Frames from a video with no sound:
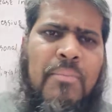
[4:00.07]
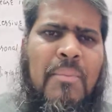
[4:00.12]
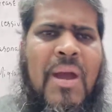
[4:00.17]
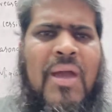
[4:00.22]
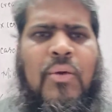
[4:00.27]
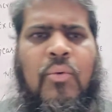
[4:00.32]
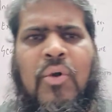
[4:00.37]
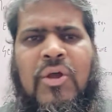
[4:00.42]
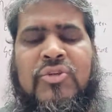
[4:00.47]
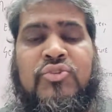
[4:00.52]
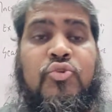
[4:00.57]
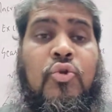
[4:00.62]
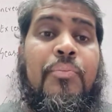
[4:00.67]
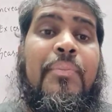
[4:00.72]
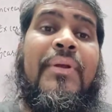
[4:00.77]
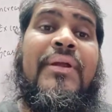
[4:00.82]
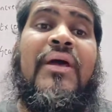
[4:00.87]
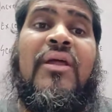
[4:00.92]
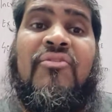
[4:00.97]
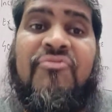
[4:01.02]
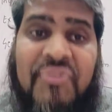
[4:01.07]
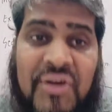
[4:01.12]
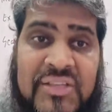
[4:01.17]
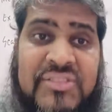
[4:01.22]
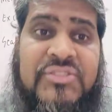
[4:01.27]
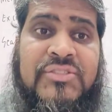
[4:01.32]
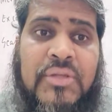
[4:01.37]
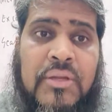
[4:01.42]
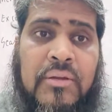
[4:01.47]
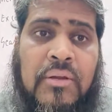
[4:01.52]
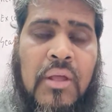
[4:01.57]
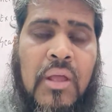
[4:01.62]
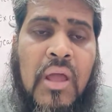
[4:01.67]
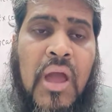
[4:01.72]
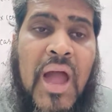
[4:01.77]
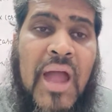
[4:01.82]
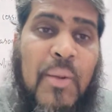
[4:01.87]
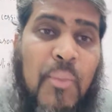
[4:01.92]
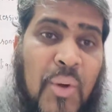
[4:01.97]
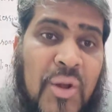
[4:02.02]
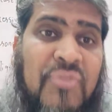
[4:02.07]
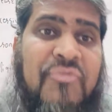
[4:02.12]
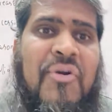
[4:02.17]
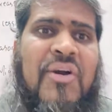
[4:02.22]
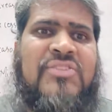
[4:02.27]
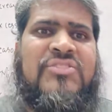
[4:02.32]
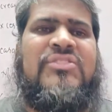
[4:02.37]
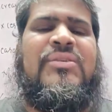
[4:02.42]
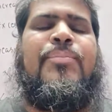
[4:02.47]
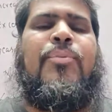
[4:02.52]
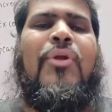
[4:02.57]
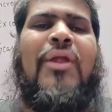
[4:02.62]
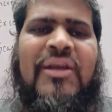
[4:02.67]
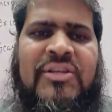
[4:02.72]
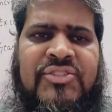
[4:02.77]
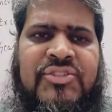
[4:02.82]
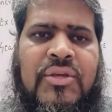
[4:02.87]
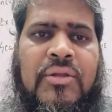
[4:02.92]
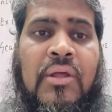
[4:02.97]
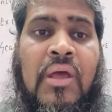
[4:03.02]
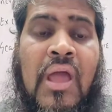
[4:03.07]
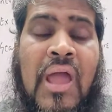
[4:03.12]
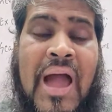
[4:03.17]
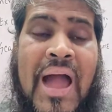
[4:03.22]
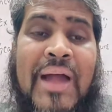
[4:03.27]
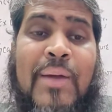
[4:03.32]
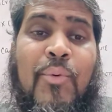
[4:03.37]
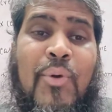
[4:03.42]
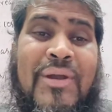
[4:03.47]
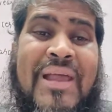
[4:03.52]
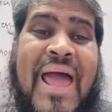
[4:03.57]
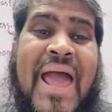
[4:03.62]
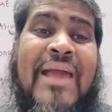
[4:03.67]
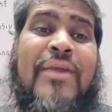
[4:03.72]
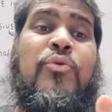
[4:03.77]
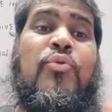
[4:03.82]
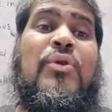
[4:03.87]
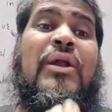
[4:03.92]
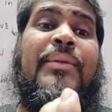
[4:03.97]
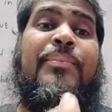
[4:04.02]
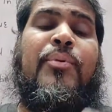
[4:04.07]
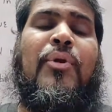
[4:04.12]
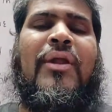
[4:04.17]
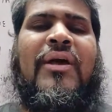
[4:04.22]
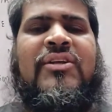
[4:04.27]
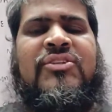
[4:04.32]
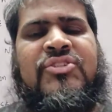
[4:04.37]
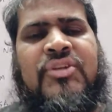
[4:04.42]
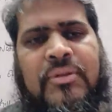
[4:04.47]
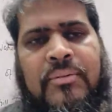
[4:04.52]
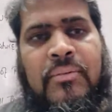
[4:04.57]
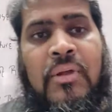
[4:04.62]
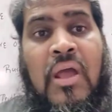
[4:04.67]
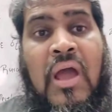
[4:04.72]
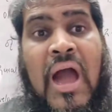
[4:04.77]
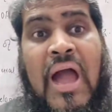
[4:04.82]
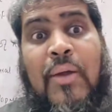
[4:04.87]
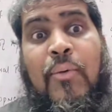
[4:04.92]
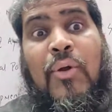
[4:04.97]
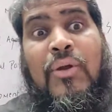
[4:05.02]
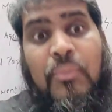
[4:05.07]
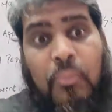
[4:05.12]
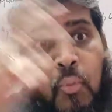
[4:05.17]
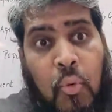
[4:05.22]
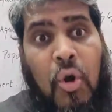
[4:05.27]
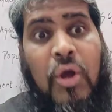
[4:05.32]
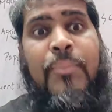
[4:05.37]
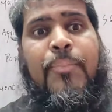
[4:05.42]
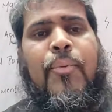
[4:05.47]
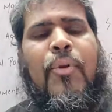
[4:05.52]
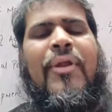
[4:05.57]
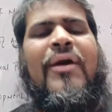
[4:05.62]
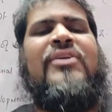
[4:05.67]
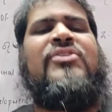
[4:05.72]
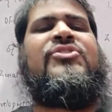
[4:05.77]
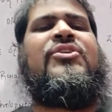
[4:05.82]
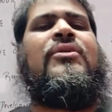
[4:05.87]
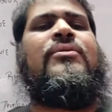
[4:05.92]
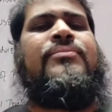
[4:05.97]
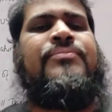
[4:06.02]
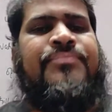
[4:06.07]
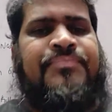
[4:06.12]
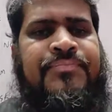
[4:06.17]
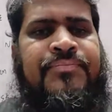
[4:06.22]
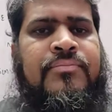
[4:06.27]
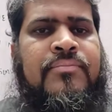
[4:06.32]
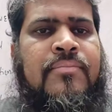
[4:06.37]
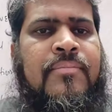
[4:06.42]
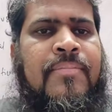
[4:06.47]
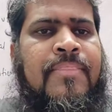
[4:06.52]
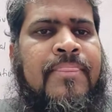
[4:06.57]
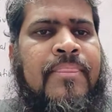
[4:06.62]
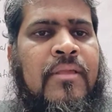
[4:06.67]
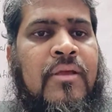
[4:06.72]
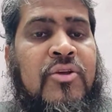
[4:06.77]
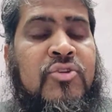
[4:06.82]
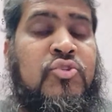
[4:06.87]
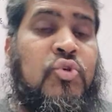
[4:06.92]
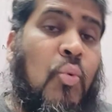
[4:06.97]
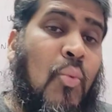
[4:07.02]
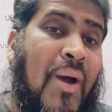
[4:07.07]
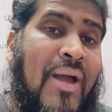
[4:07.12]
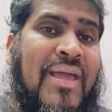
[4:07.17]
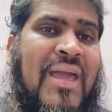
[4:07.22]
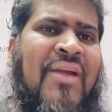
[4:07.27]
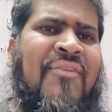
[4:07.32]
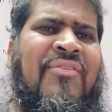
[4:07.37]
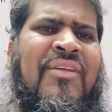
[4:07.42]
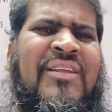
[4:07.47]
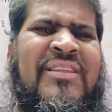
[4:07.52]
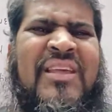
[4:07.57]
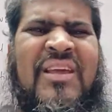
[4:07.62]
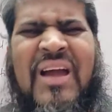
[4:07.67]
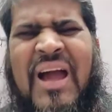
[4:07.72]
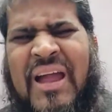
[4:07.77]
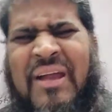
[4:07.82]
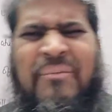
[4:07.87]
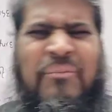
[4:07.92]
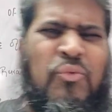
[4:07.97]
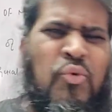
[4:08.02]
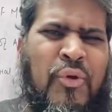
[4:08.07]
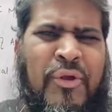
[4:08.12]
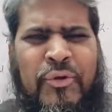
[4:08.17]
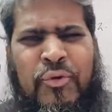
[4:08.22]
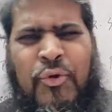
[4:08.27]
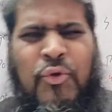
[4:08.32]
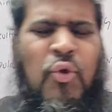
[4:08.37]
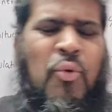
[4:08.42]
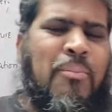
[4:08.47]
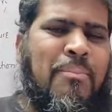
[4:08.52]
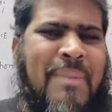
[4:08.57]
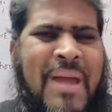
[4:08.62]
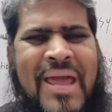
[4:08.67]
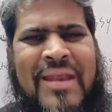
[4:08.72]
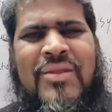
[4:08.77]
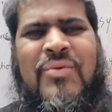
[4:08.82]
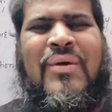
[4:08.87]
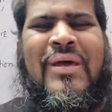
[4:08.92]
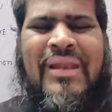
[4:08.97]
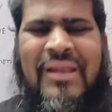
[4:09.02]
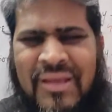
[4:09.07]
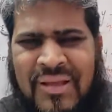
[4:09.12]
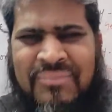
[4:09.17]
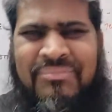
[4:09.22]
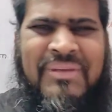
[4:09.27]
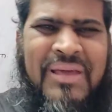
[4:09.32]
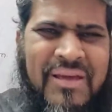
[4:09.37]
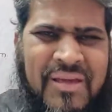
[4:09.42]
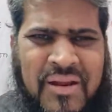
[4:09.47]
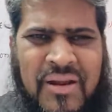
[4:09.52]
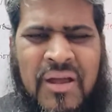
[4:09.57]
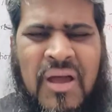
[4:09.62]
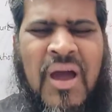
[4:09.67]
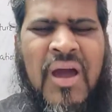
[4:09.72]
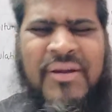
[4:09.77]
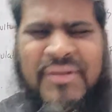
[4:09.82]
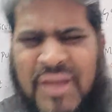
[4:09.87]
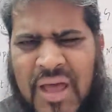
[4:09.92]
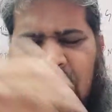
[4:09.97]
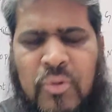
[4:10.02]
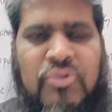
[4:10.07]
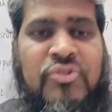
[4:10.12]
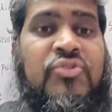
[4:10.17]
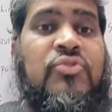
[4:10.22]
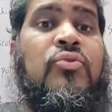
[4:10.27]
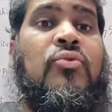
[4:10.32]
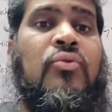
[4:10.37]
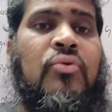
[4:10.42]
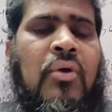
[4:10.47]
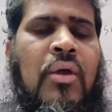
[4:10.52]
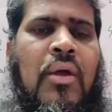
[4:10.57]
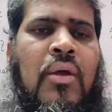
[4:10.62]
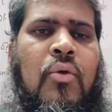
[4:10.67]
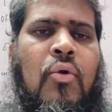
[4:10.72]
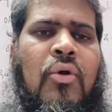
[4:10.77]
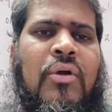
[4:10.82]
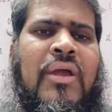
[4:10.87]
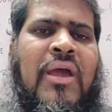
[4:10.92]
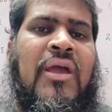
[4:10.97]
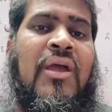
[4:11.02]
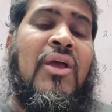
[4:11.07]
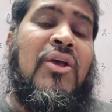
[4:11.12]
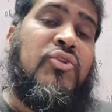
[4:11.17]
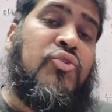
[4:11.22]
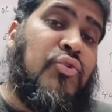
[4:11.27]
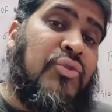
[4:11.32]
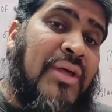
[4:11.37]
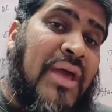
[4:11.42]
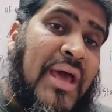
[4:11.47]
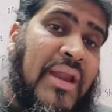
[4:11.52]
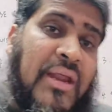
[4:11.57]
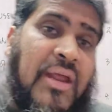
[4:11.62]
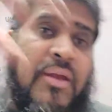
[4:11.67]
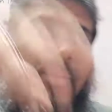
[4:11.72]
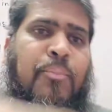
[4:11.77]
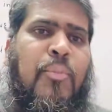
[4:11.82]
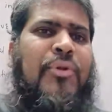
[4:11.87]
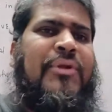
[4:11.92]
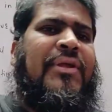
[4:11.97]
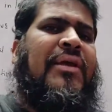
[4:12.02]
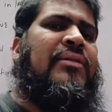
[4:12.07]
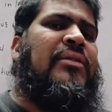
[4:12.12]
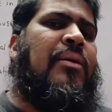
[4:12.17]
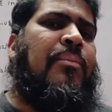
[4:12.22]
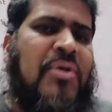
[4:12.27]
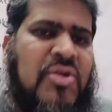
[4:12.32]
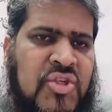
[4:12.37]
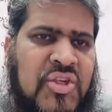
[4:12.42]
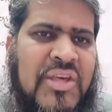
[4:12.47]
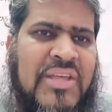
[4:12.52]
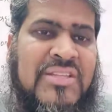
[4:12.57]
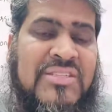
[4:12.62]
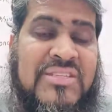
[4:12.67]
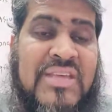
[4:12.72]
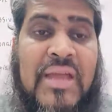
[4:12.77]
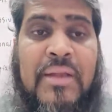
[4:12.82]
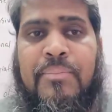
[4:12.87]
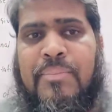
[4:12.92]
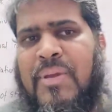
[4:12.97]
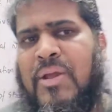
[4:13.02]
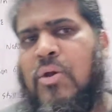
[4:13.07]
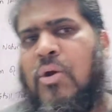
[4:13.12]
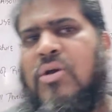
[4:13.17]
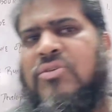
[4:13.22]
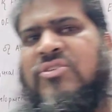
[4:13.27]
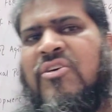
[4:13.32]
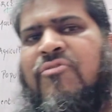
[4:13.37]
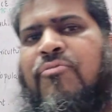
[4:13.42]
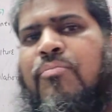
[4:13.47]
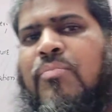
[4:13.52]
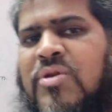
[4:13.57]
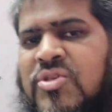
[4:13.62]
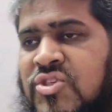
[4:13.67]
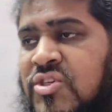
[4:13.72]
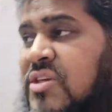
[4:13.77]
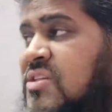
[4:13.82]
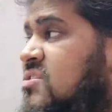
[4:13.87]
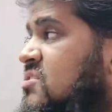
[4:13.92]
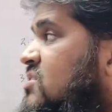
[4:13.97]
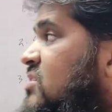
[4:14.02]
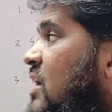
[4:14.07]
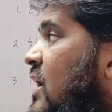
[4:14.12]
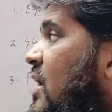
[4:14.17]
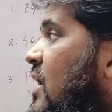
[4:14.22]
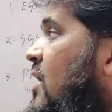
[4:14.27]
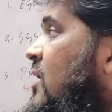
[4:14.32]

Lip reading: my work should be done faster. I want faster production. I want accurate production. I want more production. So why everything I am going to do manual? Hatao isko. Okay, so they are inputting the machines, and because of machines,